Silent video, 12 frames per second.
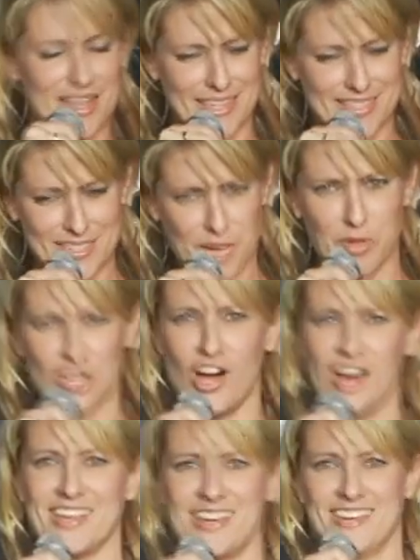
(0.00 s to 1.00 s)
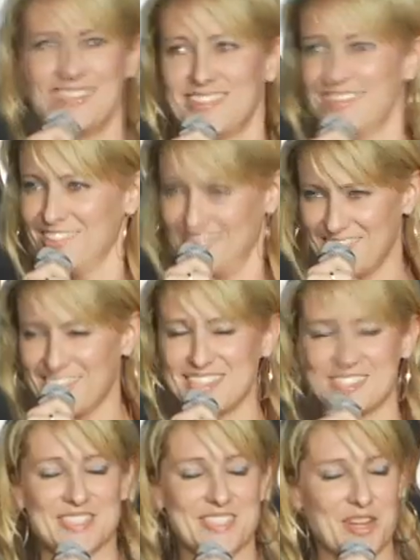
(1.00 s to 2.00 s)
Let's type Claudia.
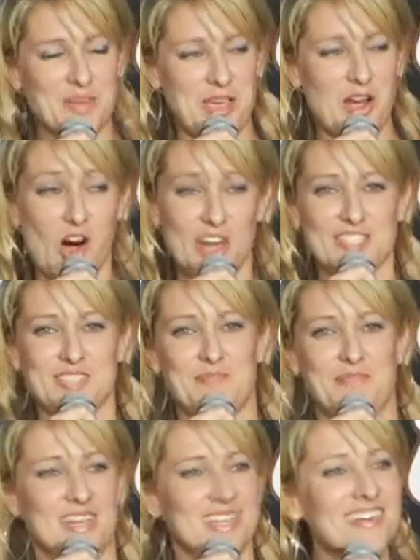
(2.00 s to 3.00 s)
This is gonna be awesome.